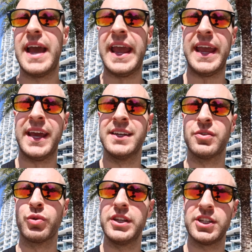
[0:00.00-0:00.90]
and
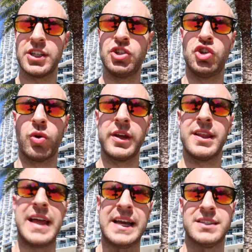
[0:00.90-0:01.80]
really just enjoy the
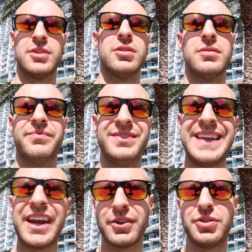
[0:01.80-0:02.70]
last little
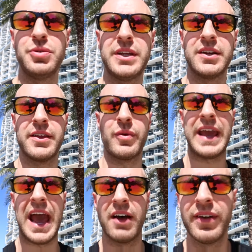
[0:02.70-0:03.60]
day or two here that we
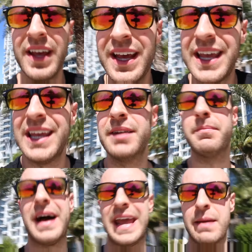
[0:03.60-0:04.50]
have in
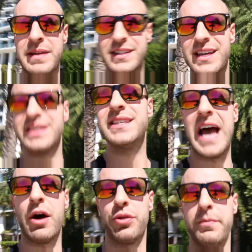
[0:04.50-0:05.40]
Miami's
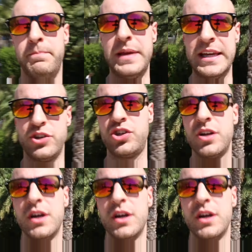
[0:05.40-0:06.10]
South Beach.